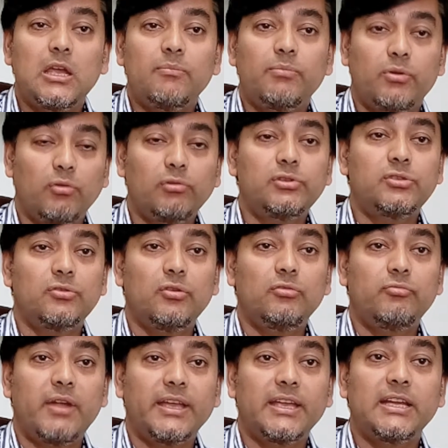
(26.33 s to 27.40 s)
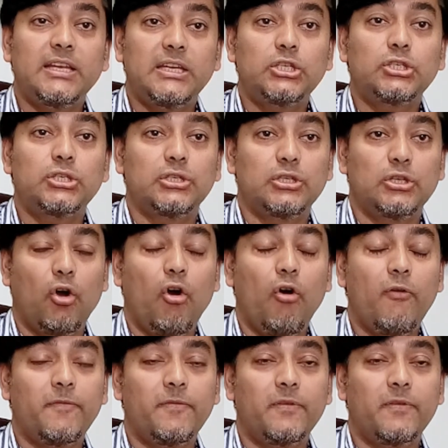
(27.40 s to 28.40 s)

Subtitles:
but also recognition of